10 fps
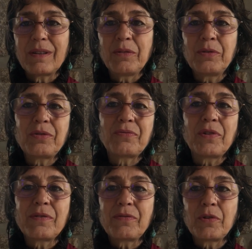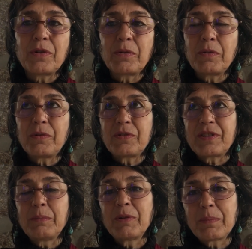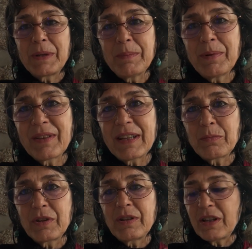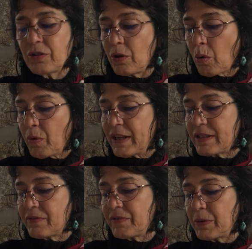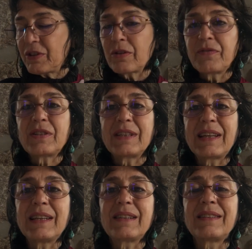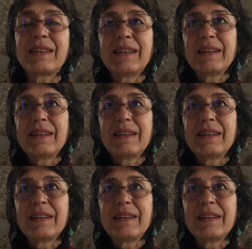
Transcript: useful for simple people that were not always very sophisticated.